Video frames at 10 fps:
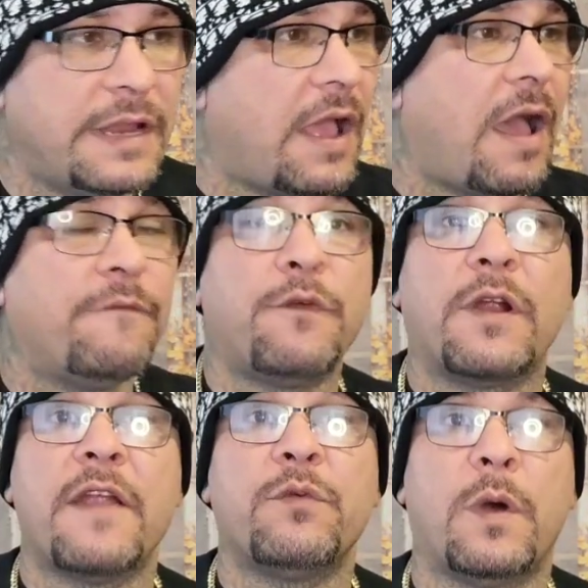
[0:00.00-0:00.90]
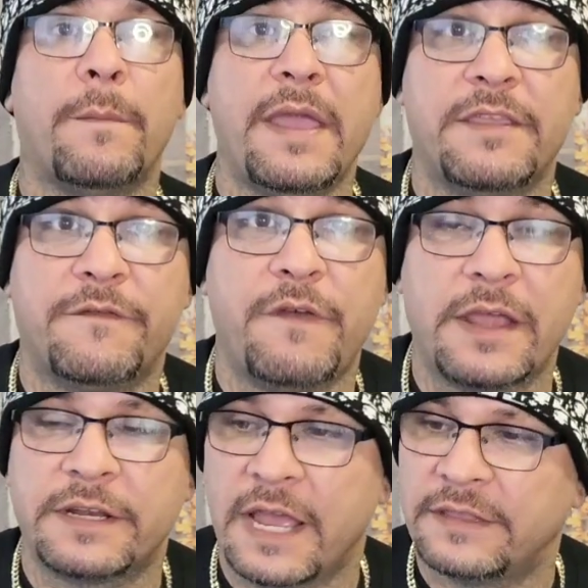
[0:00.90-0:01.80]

Now, I'm for everyone making feria.